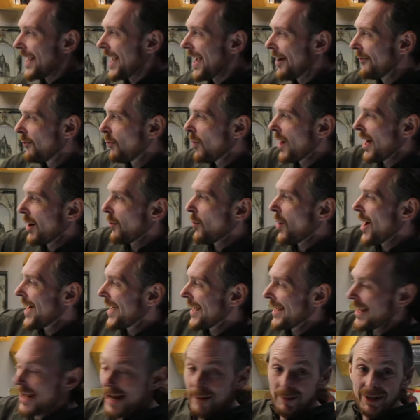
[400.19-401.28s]

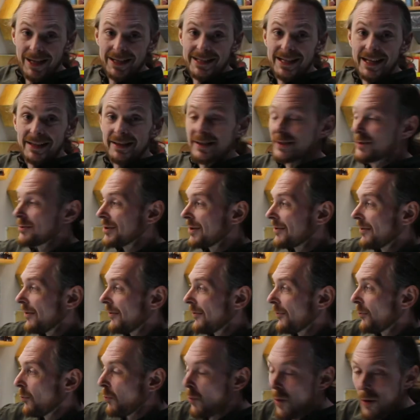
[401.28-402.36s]
Fyy, I'm going to take the
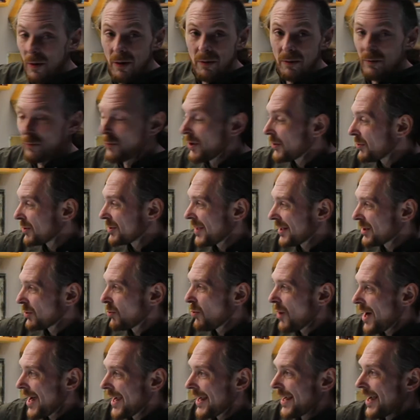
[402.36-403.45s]
derivative of with respect to
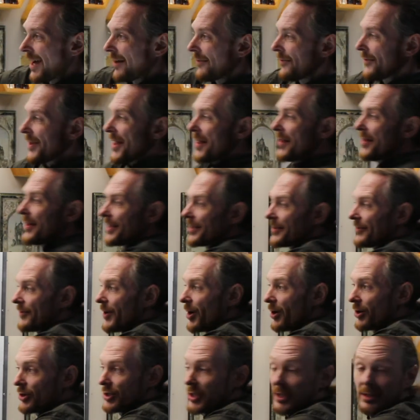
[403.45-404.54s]
y of this
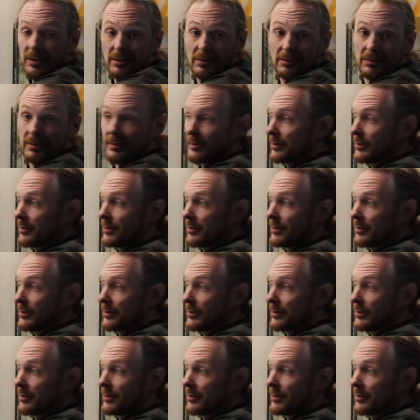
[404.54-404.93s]
function.